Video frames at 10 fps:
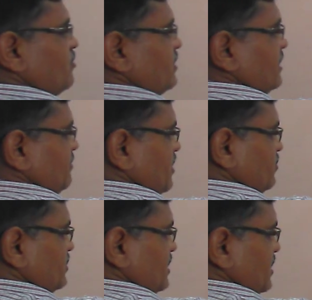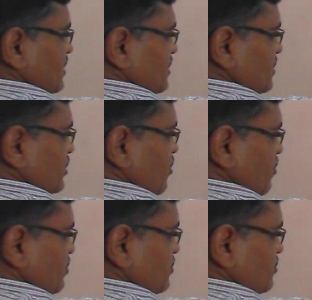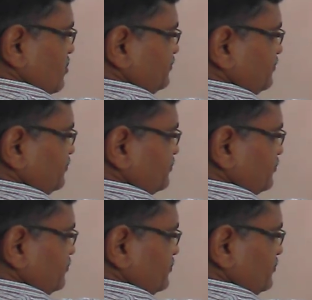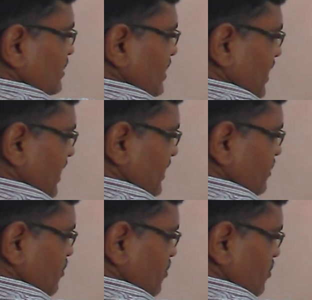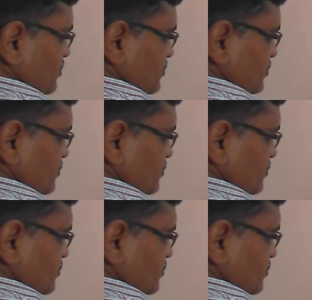talking about the dog and horse,